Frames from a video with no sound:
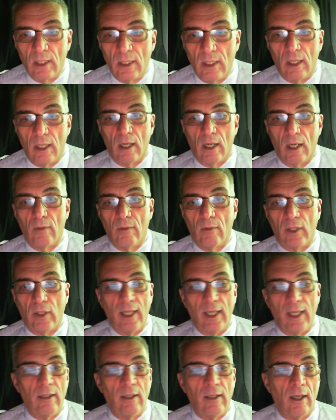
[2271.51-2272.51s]
uh,
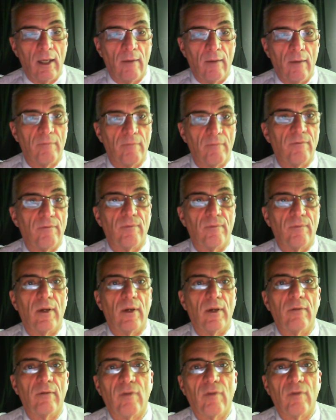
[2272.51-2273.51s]
looking uh,
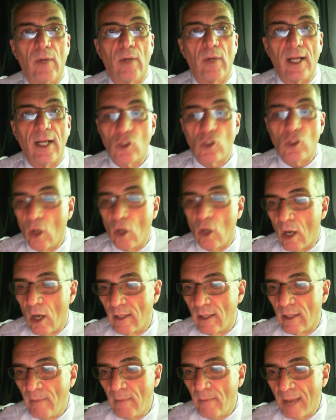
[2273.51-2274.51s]
Uh, from what I saw on
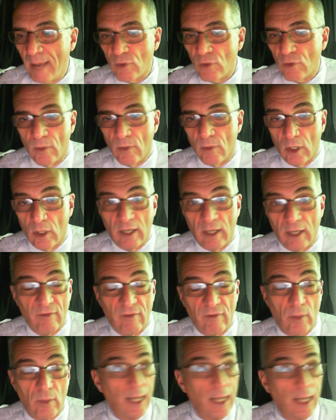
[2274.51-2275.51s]
the maps from earlier,
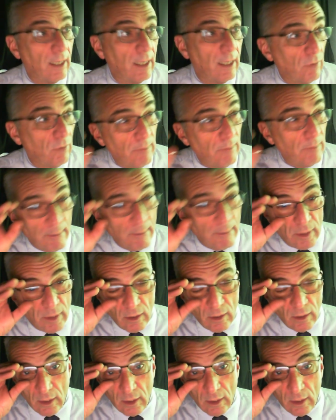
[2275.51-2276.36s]
from what I can remember.